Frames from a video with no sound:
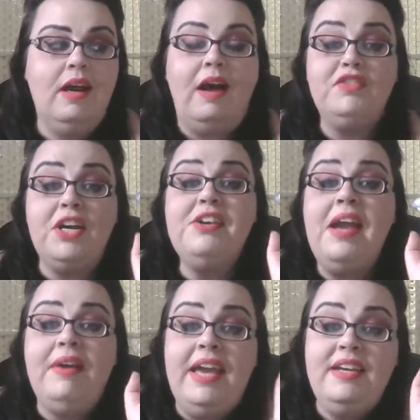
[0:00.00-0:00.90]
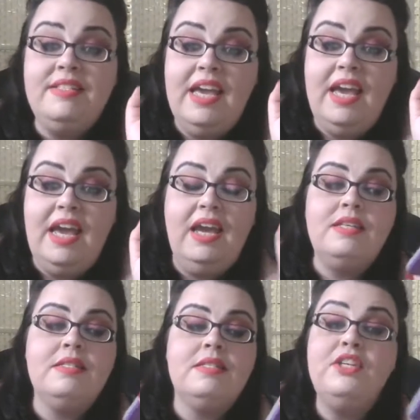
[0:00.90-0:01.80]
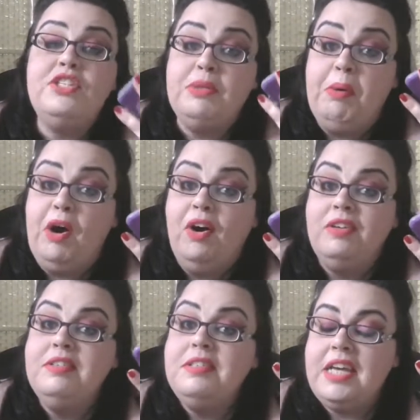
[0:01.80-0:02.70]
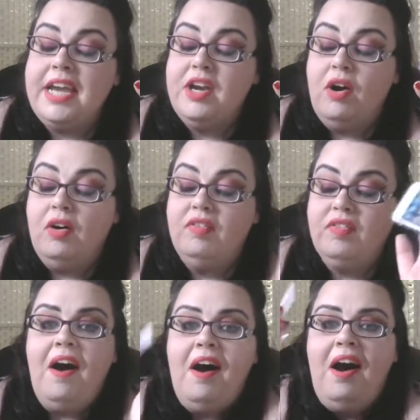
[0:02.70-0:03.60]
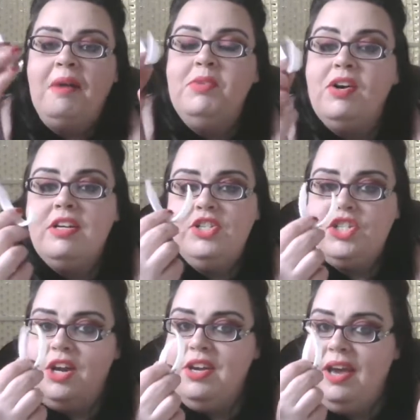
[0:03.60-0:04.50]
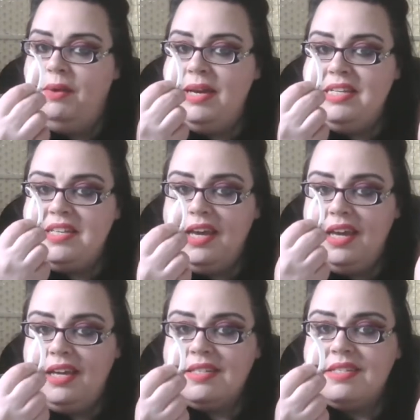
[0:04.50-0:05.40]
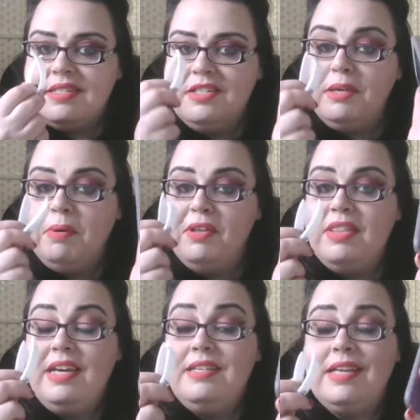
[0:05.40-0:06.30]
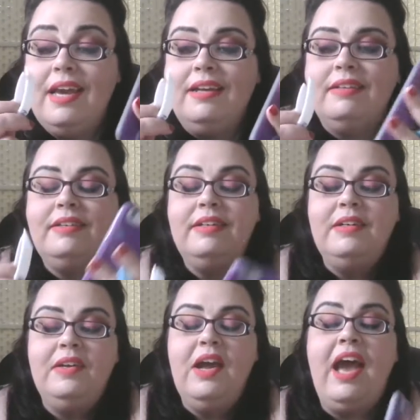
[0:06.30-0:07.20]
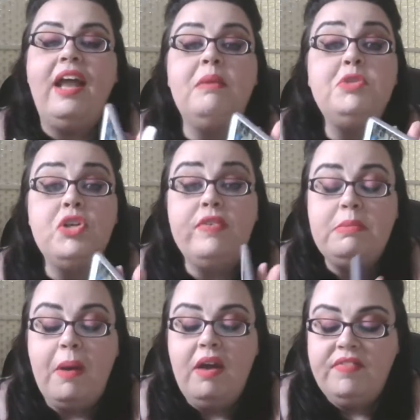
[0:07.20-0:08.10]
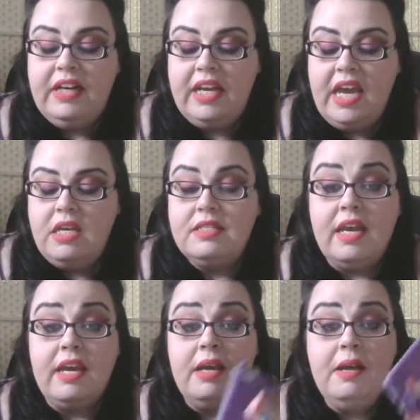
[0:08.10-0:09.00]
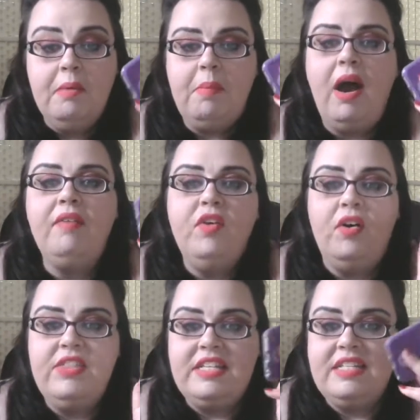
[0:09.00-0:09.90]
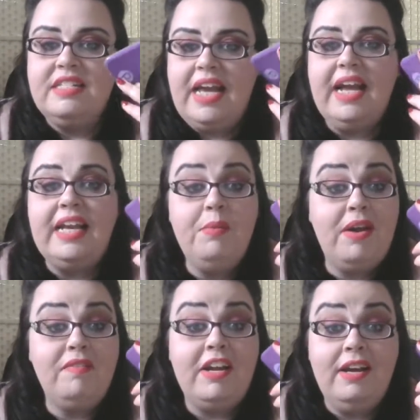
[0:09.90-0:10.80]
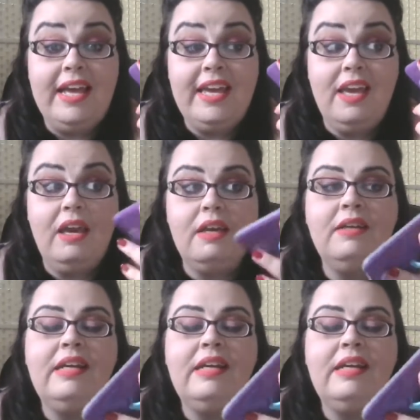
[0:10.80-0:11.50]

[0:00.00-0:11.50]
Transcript: I've shown you how easy it is to put on, to take off. I'm not going to show you how easy it is to put these in. And I'm sure it's perfectly easy. But I've got this exactly where I like it.